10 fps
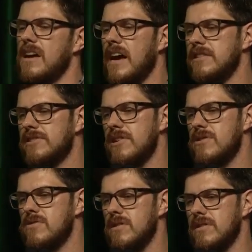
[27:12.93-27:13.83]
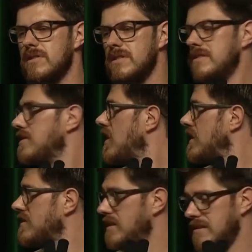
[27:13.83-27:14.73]
And so, it's
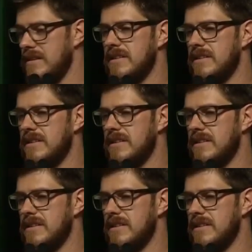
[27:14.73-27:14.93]
hard to see.